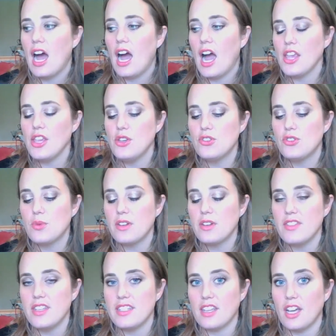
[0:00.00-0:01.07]
I used one of
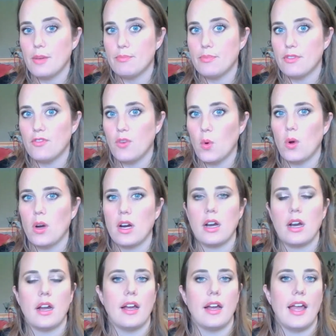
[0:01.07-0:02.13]
these up before,
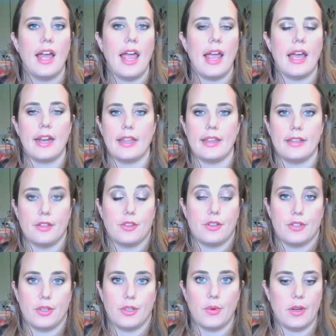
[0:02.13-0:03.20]
and I think that they're
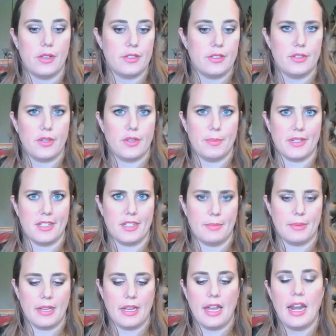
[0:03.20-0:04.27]
good quality, so I picked it up
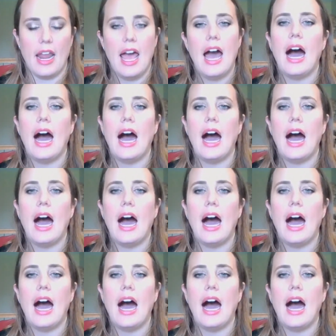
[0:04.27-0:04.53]
again.